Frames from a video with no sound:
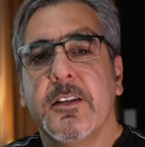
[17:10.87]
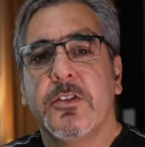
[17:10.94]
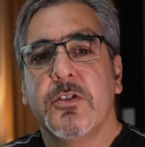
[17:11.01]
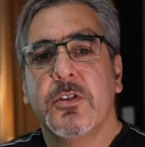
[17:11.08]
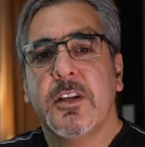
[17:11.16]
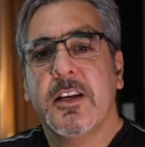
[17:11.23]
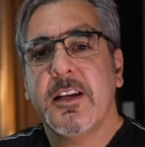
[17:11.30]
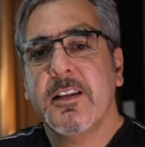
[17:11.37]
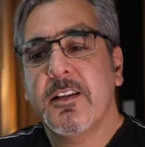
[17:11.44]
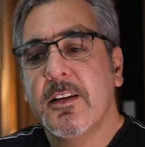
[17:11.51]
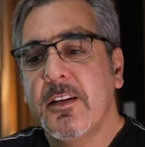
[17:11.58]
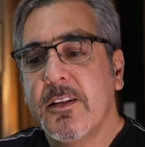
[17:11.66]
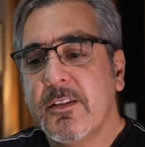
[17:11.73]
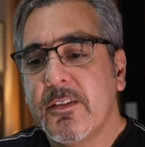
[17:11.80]
to get
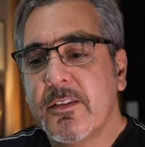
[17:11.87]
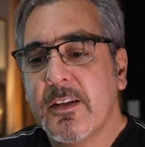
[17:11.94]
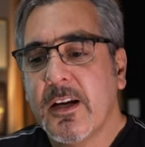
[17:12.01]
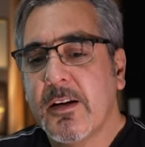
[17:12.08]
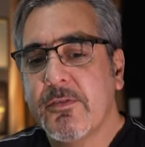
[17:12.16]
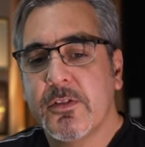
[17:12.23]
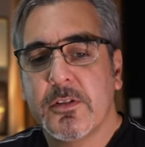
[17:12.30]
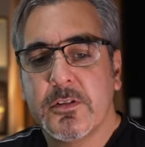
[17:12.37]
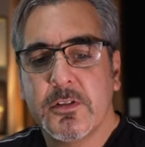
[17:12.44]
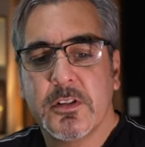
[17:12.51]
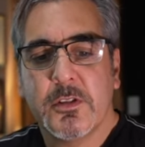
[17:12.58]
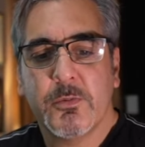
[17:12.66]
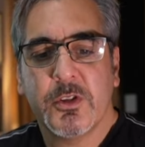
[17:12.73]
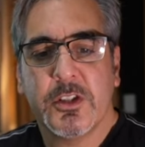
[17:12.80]
is
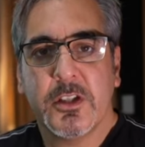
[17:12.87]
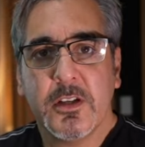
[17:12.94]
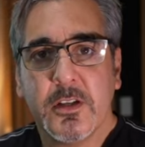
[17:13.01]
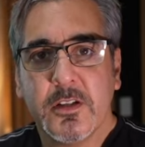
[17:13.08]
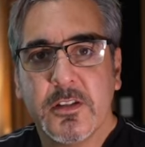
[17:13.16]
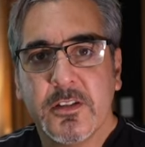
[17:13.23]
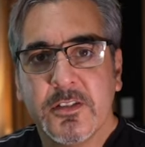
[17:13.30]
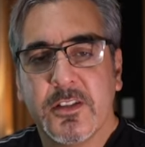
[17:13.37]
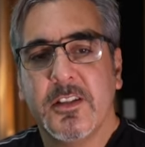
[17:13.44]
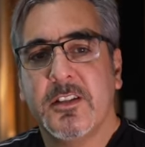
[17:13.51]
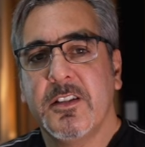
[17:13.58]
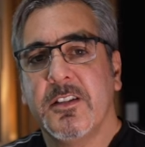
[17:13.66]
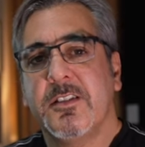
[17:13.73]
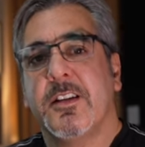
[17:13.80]
absolutely ridiculous.
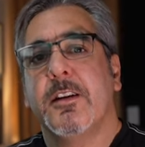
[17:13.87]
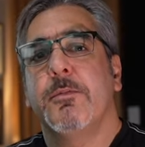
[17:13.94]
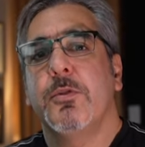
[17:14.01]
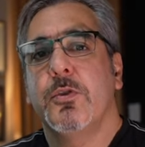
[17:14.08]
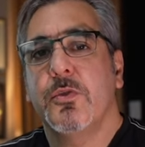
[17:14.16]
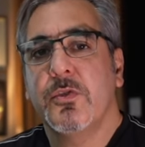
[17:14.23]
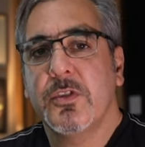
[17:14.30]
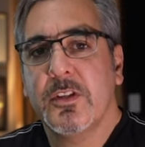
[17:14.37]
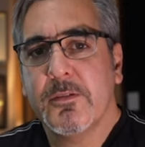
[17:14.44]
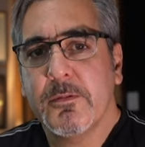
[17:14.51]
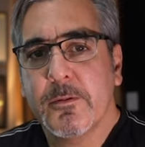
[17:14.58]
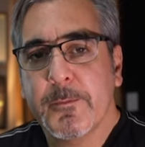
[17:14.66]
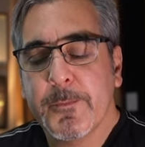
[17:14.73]
It is abusive.